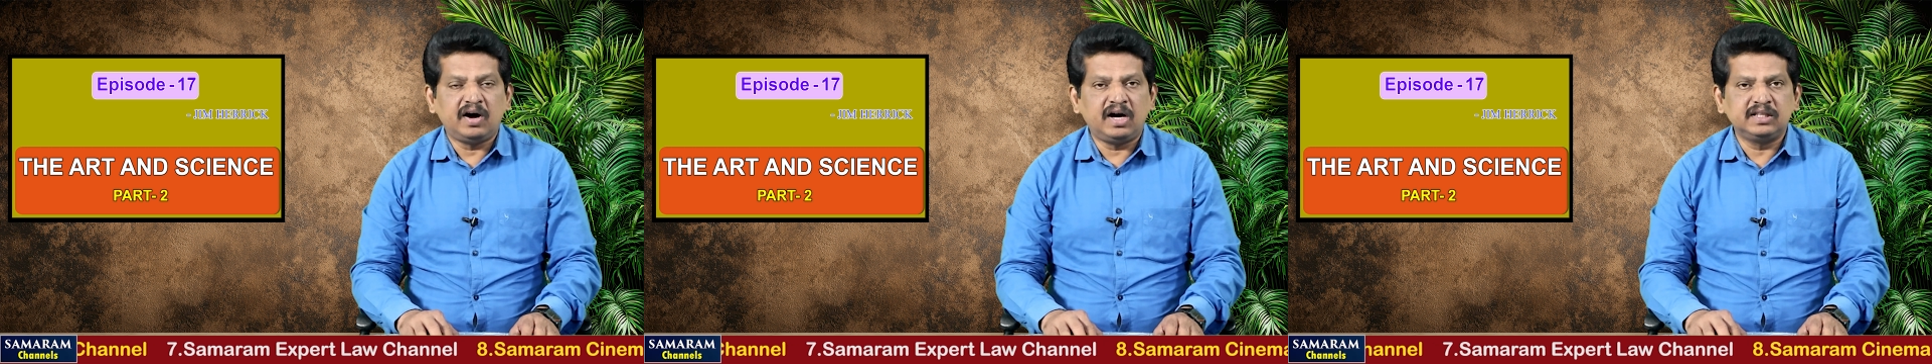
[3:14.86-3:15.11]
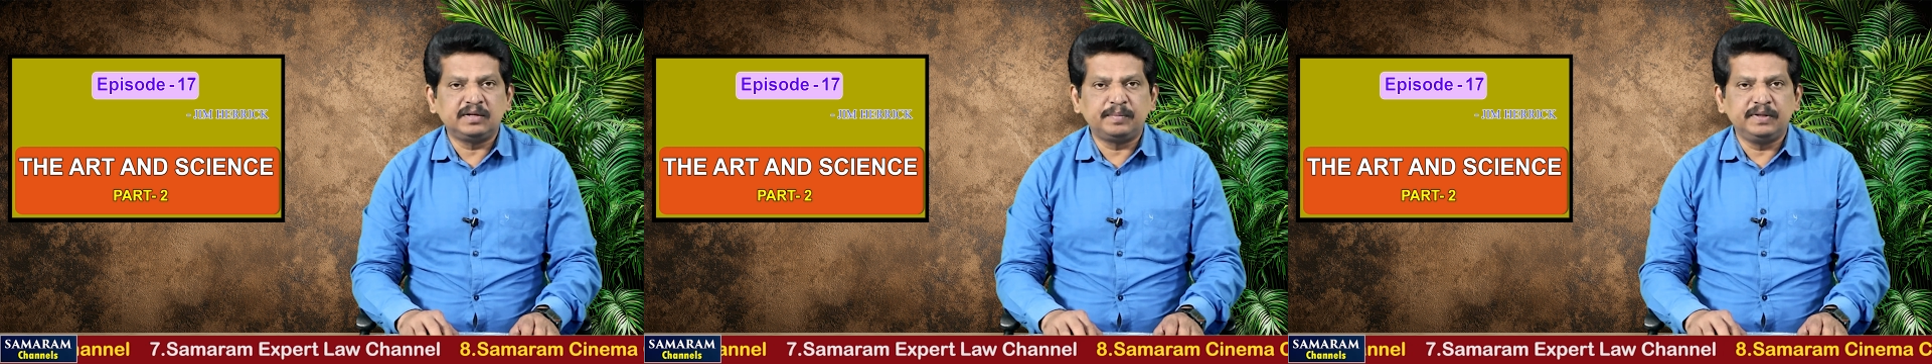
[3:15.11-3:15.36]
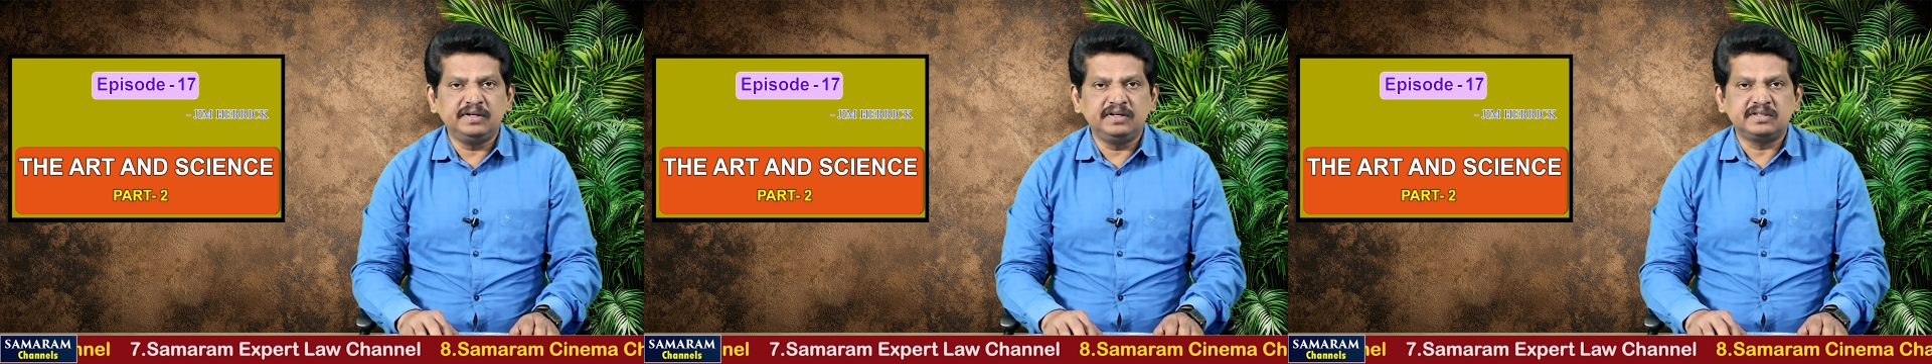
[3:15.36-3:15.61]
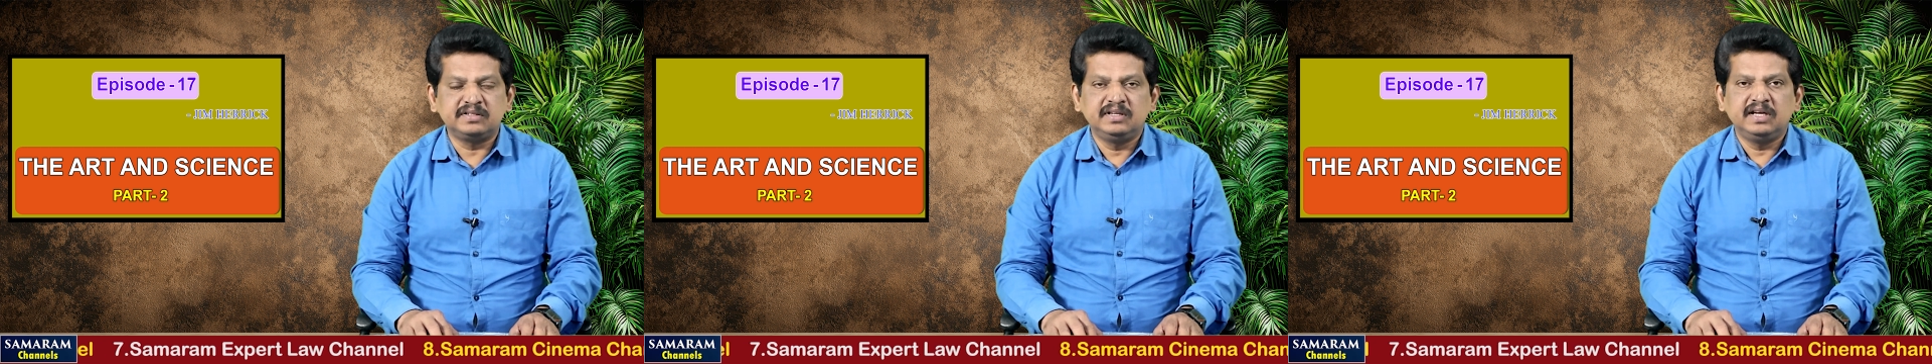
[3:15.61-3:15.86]
Andhra
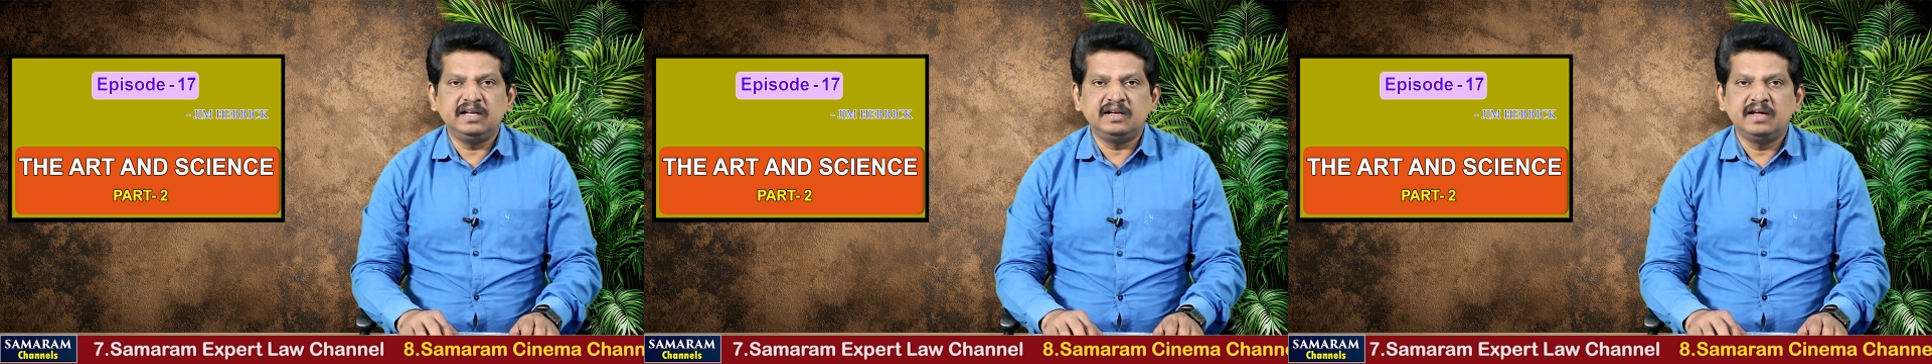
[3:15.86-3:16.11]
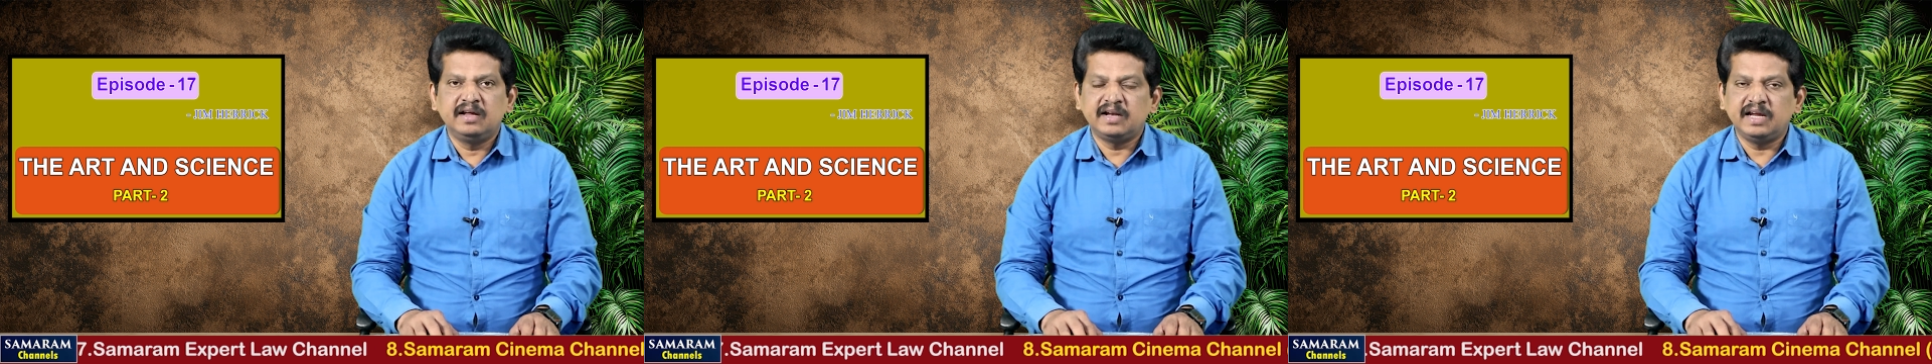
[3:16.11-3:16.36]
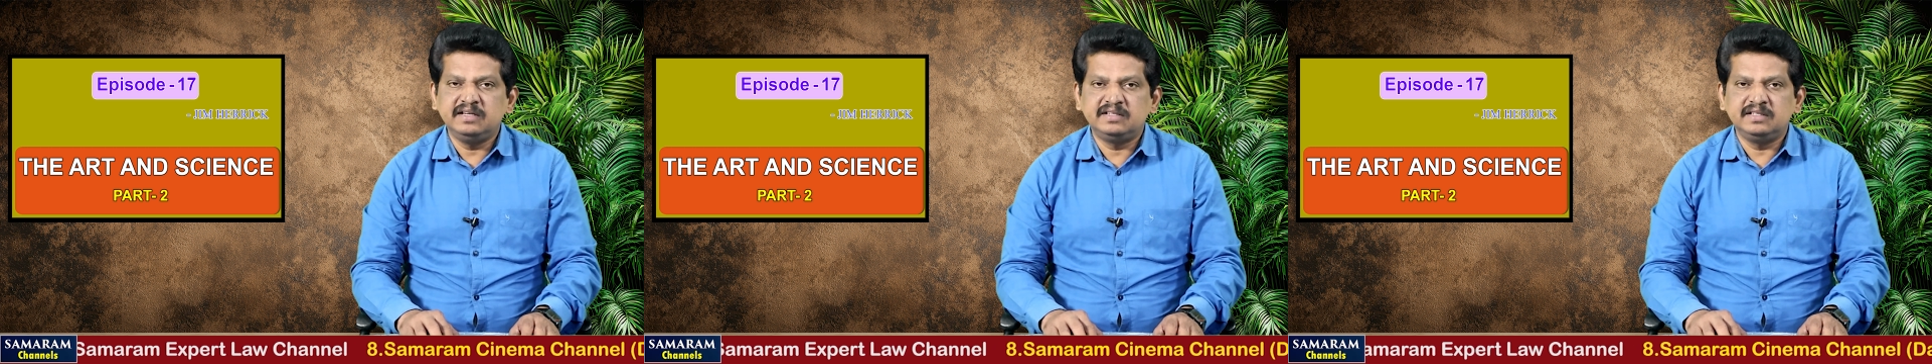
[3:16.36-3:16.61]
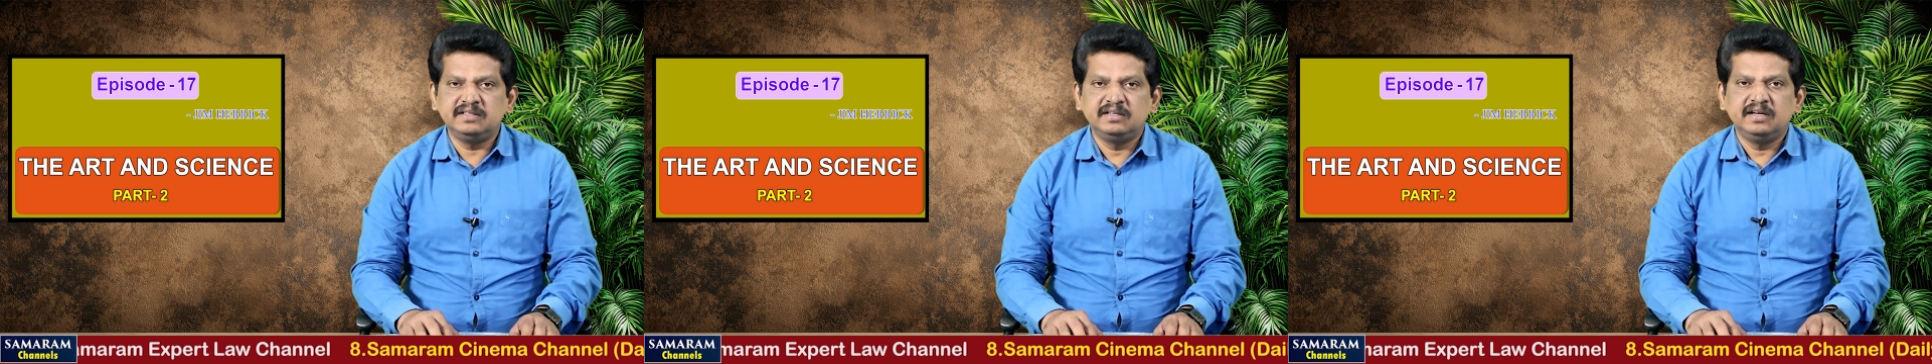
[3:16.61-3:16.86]
Pradesh in
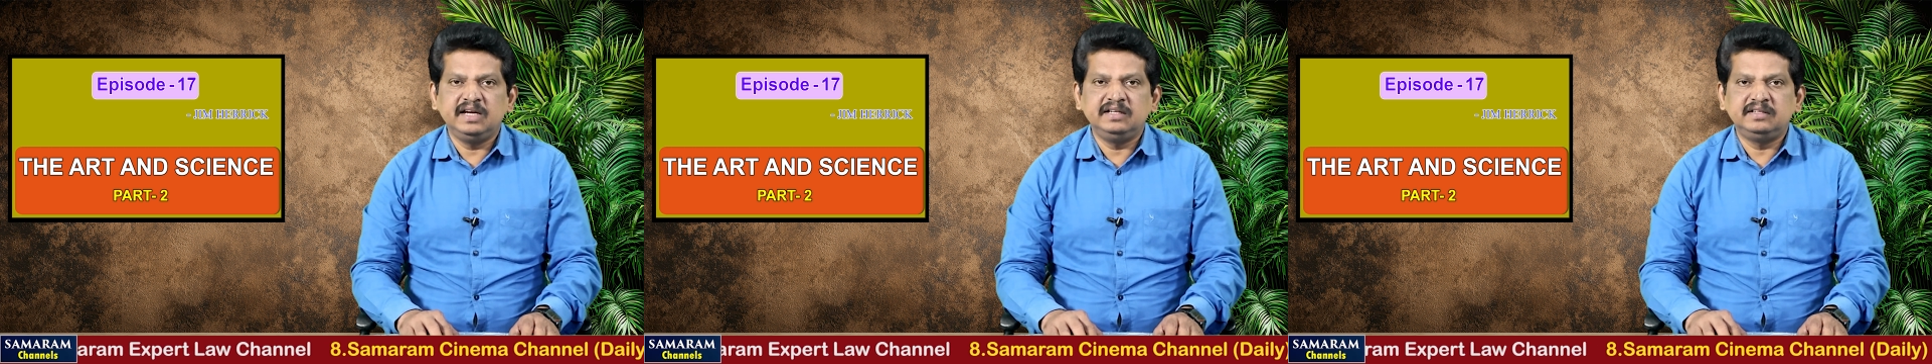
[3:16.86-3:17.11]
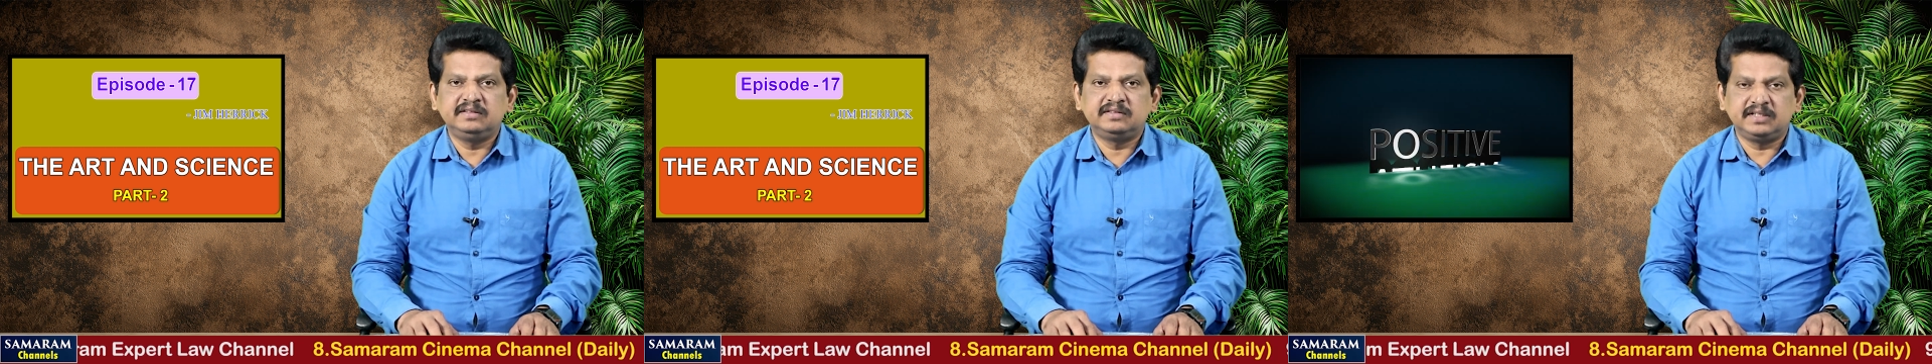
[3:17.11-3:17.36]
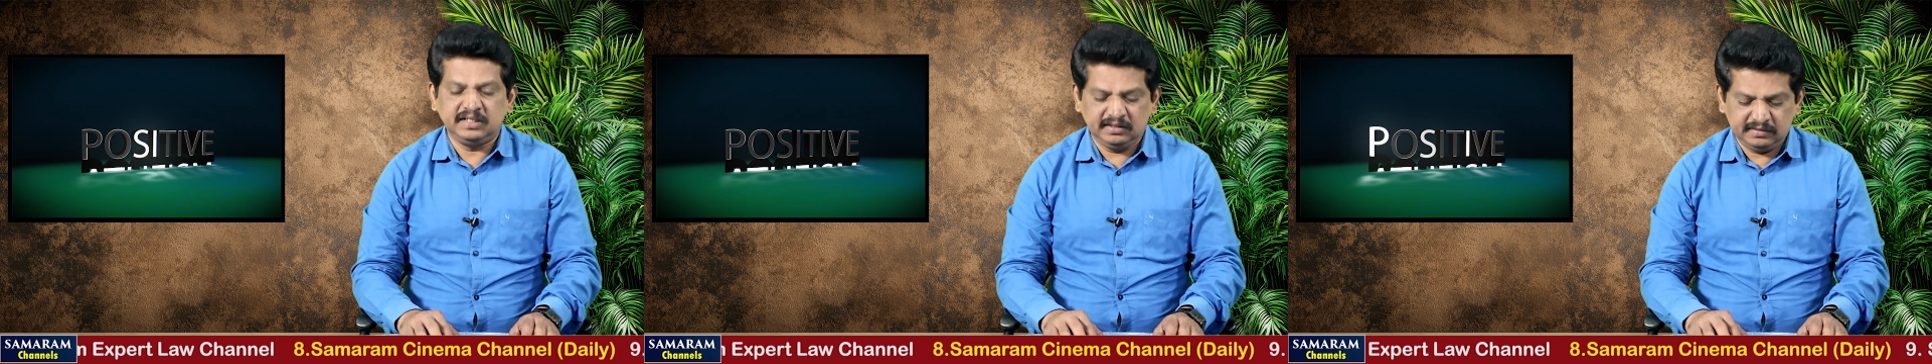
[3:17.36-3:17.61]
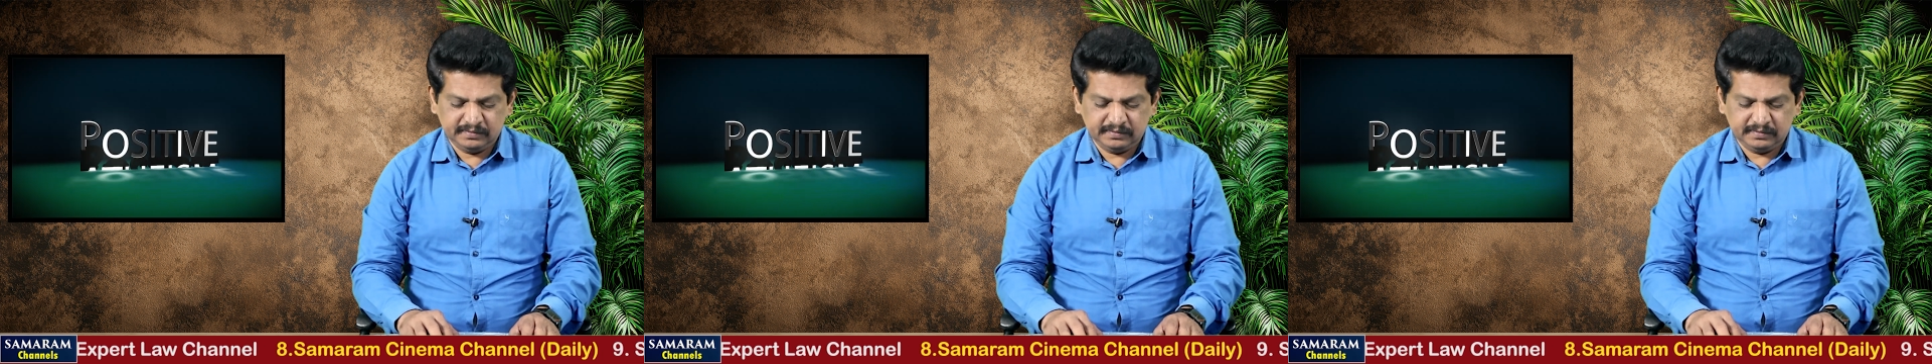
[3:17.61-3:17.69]
1983.